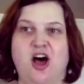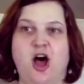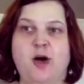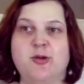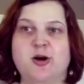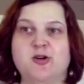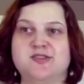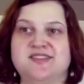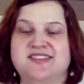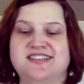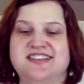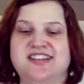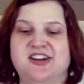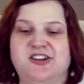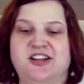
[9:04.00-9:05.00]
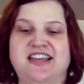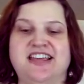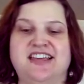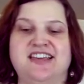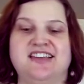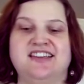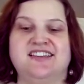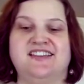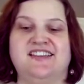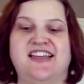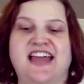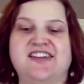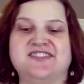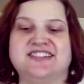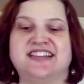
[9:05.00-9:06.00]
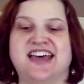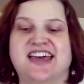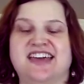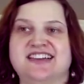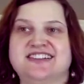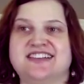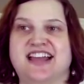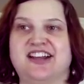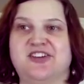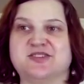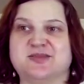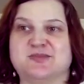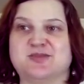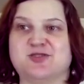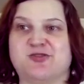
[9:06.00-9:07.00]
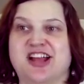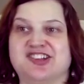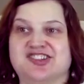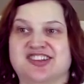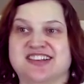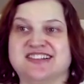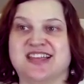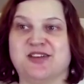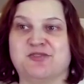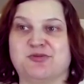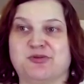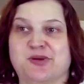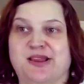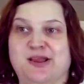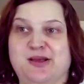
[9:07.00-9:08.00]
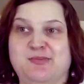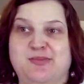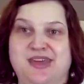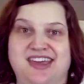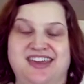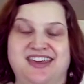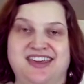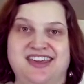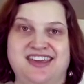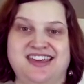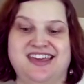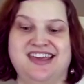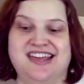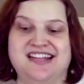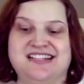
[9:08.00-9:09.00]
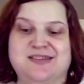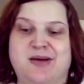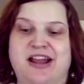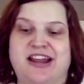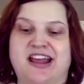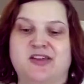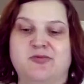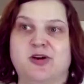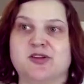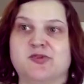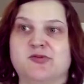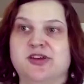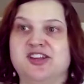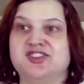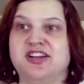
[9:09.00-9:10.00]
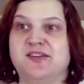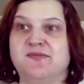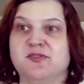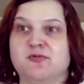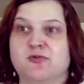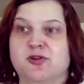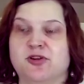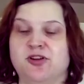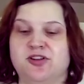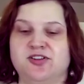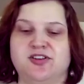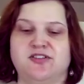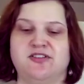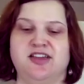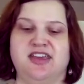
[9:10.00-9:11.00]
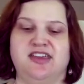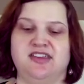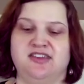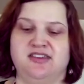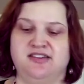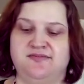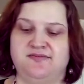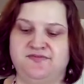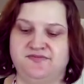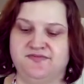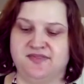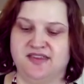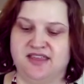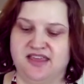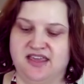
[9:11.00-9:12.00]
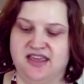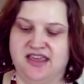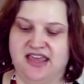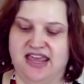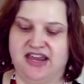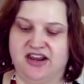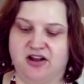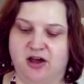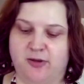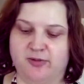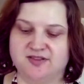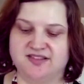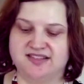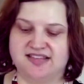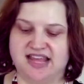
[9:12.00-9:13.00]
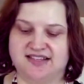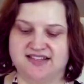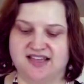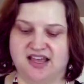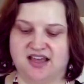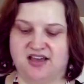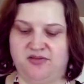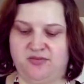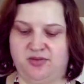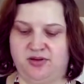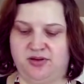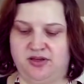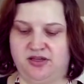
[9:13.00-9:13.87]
almost nearly life size. I know some tarantulas get really big depending on what region of the world you're in. It almost stands up